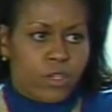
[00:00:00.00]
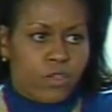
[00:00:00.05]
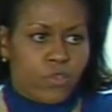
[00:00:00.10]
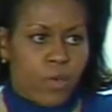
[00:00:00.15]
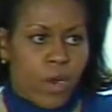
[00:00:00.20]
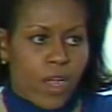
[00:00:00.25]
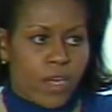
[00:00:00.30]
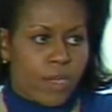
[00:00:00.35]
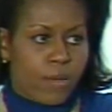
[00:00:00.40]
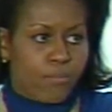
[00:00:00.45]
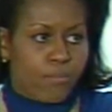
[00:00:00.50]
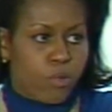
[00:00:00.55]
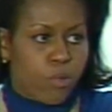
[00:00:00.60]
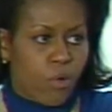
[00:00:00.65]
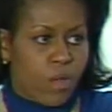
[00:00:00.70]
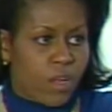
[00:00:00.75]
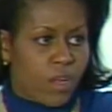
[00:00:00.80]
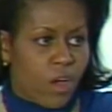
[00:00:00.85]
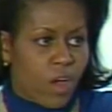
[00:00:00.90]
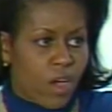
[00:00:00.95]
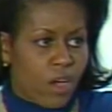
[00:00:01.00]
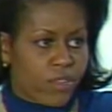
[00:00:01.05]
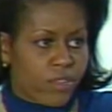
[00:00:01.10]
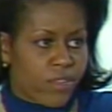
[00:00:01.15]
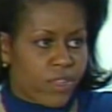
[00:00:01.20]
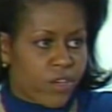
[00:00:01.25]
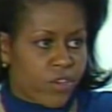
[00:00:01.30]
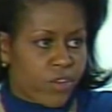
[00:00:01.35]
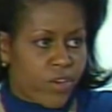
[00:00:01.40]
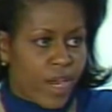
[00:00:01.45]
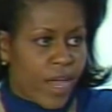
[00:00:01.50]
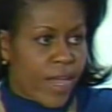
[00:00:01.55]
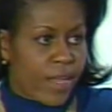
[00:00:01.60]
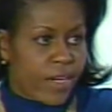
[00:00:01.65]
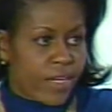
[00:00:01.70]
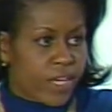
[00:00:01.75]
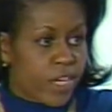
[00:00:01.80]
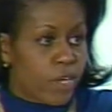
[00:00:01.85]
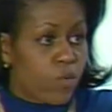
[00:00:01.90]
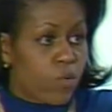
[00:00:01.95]
trying to employ laws that are
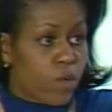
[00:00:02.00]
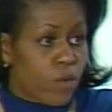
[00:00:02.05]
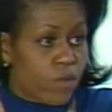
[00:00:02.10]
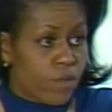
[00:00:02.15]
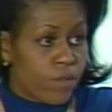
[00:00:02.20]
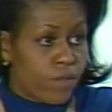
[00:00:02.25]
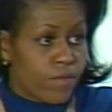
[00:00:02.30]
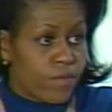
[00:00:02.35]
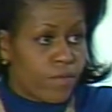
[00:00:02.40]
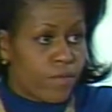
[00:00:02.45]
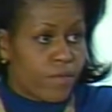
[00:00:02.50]
not equal,